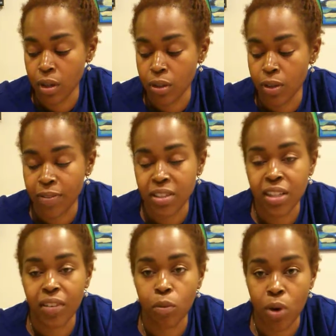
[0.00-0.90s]
You have the
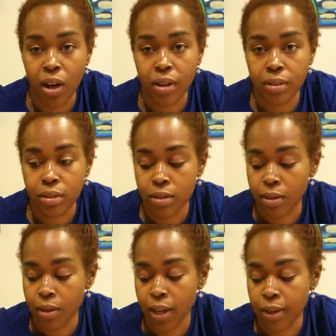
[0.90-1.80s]
Ten of Wands.
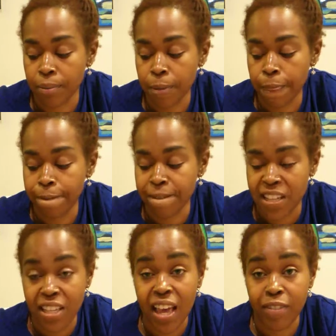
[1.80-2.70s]
Okay,
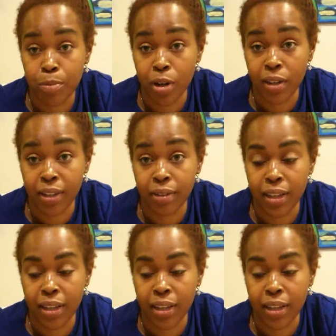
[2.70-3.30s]
that's a heavy burden.